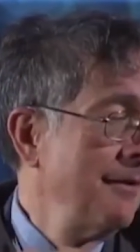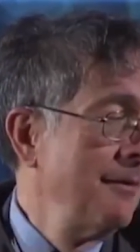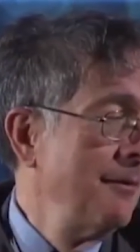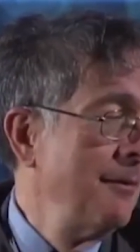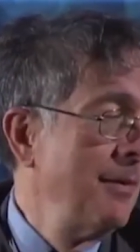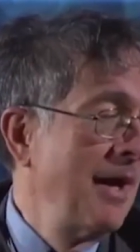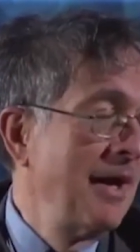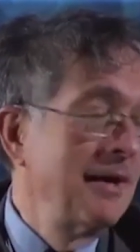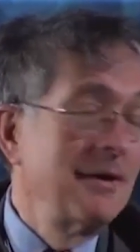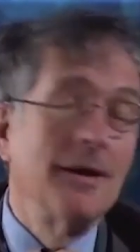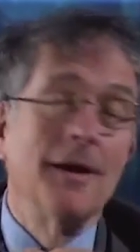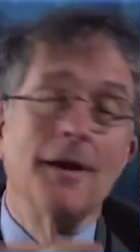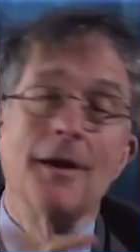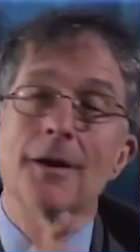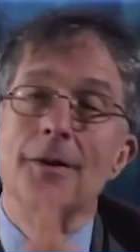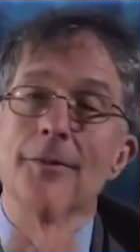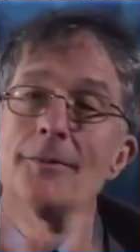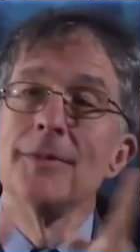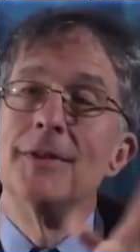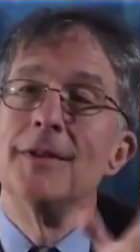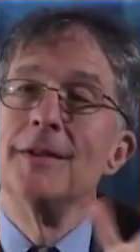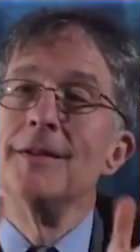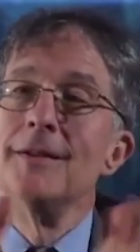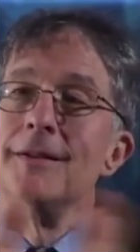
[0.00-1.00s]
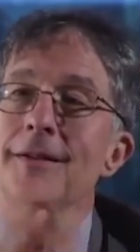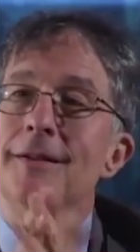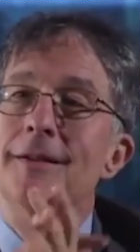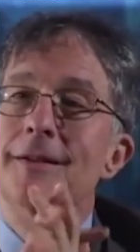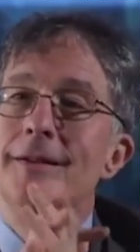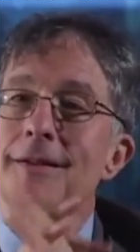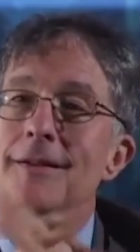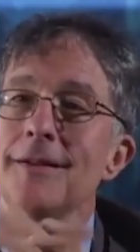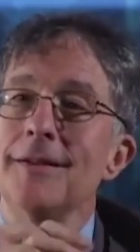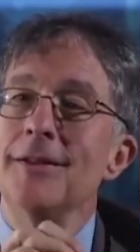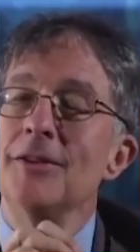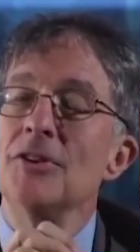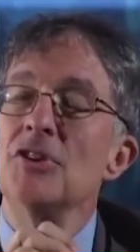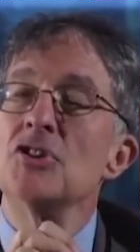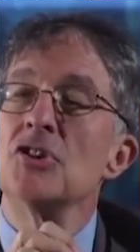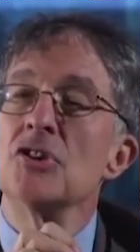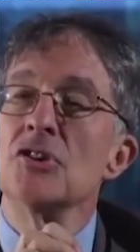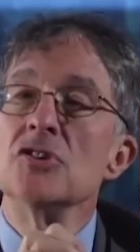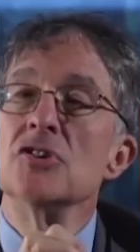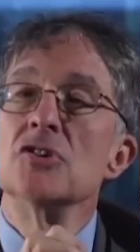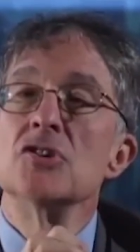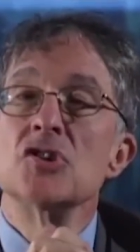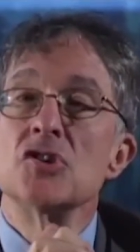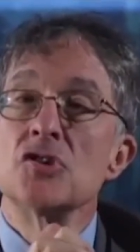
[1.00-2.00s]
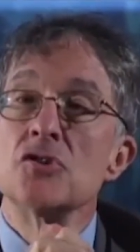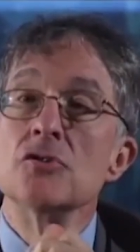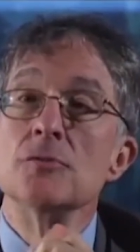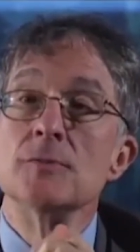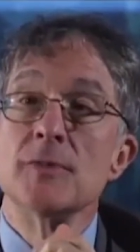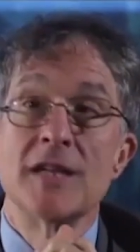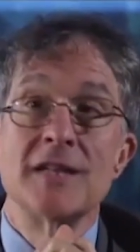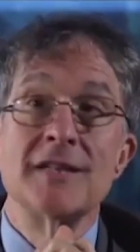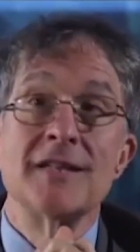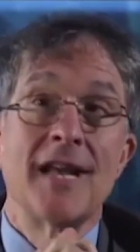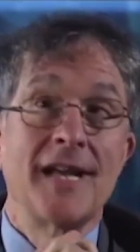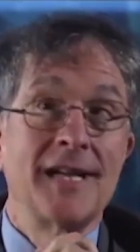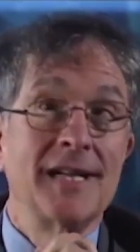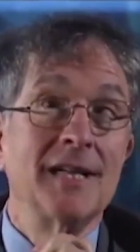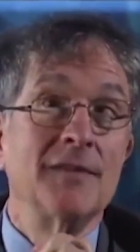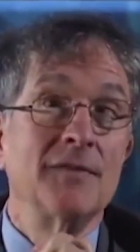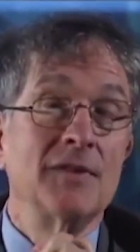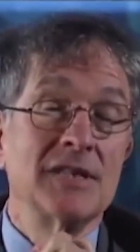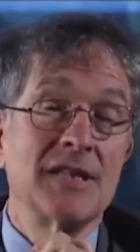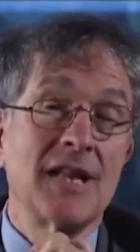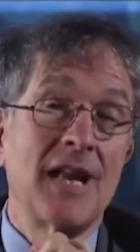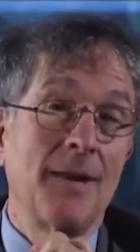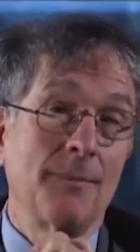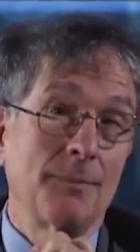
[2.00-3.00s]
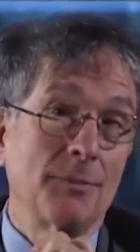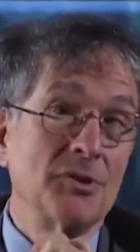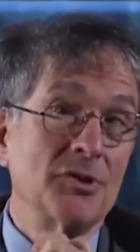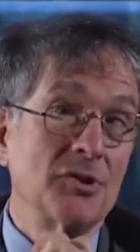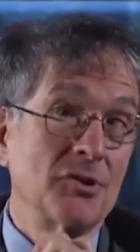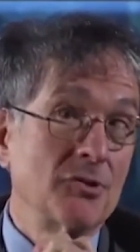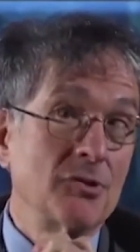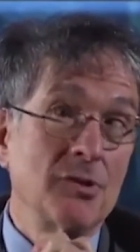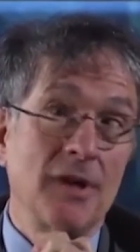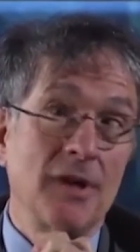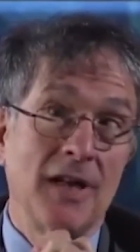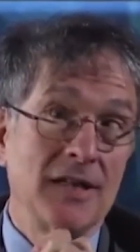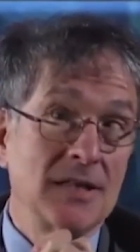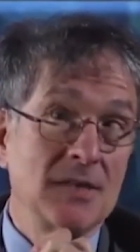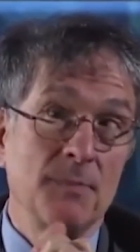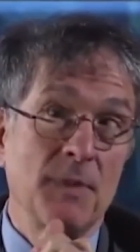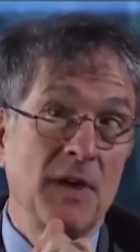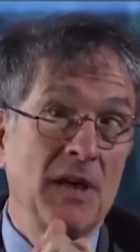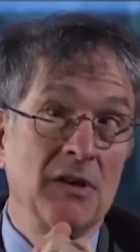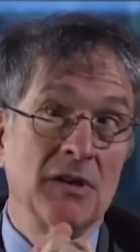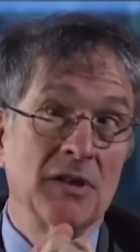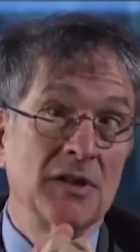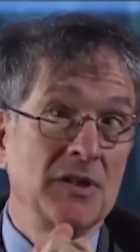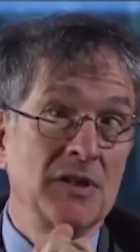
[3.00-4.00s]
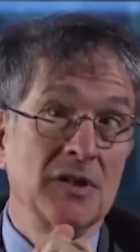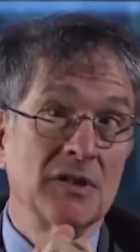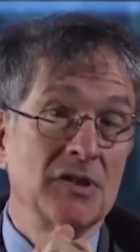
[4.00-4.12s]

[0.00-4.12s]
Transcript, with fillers: But um, you shouldn't assume that negative examples are transparent to